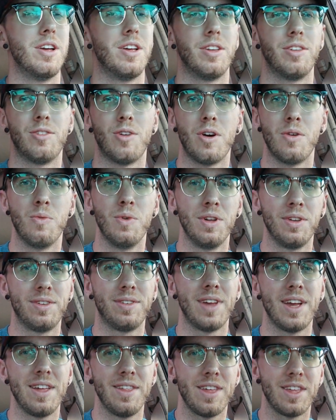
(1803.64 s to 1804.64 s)
So I will
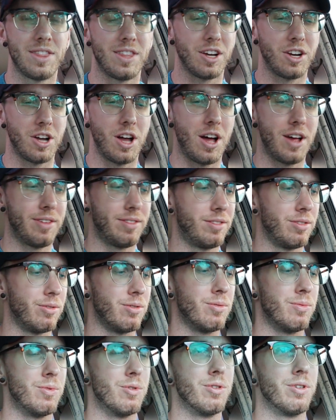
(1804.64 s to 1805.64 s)
say that the cost to
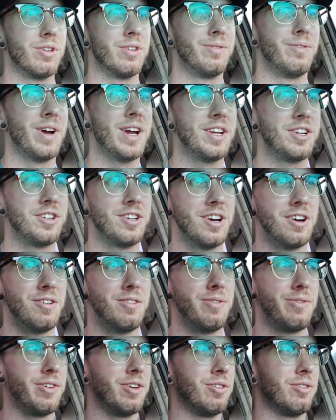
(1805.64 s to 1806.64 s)
reward
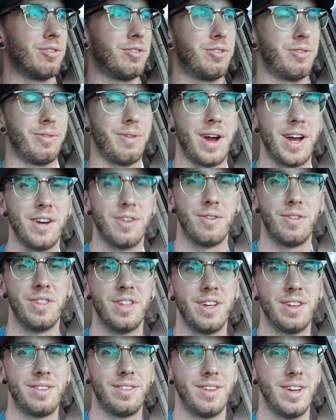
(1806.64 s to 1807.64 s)
ratio feels great on
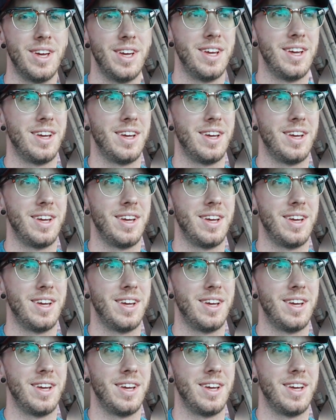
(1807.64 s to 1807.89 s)
this.